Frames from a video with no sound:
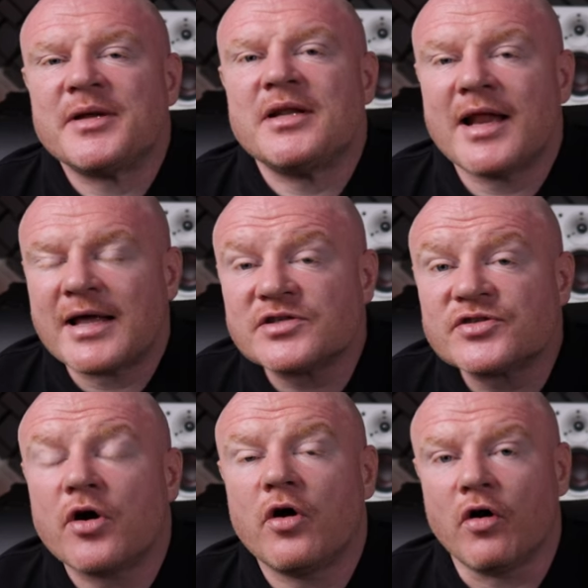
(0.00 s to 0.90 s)
to be
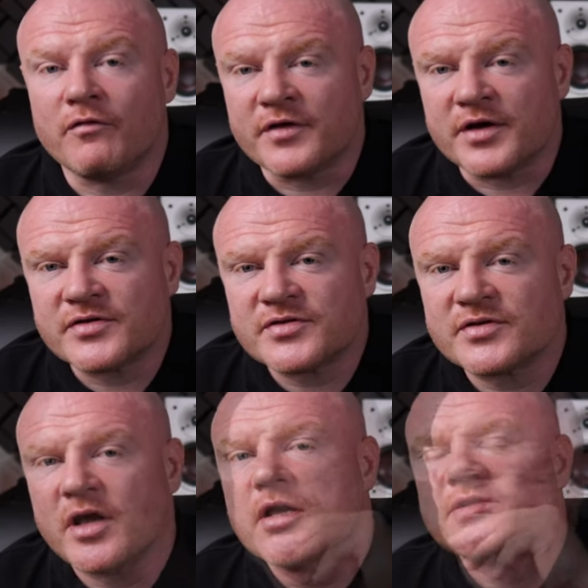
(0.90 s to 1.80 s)
less obvious.
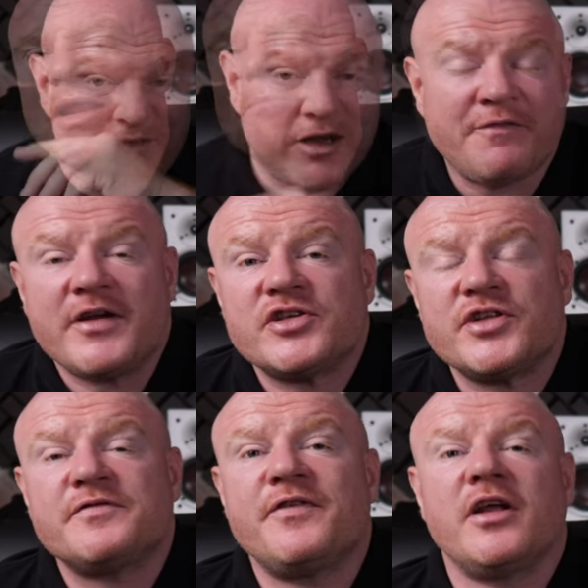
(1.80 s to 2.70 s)
So I think I'll finish
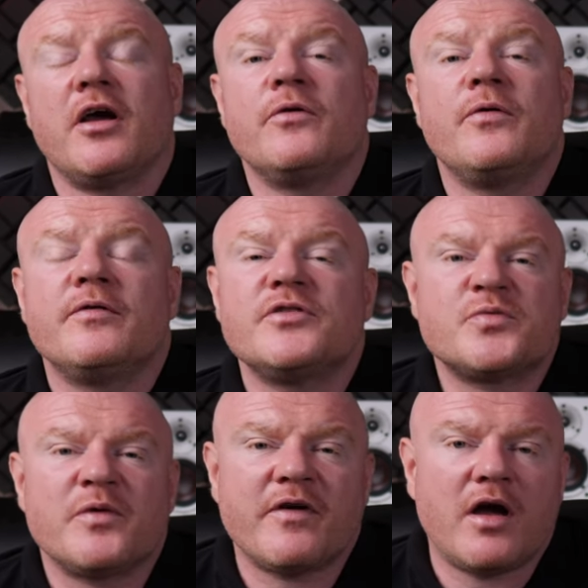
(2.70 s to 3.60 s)
this video
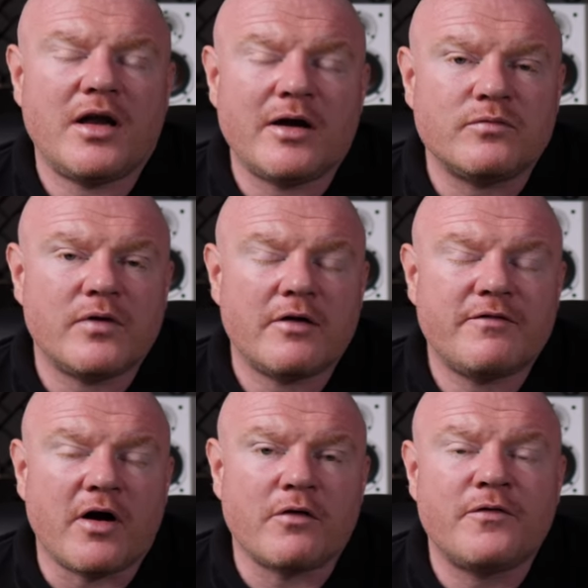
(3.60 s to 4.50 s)
just with a little
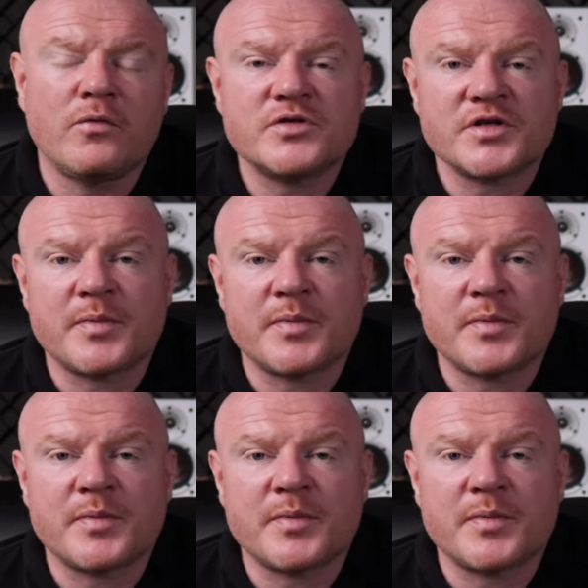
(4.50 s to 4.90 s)
final thoughts,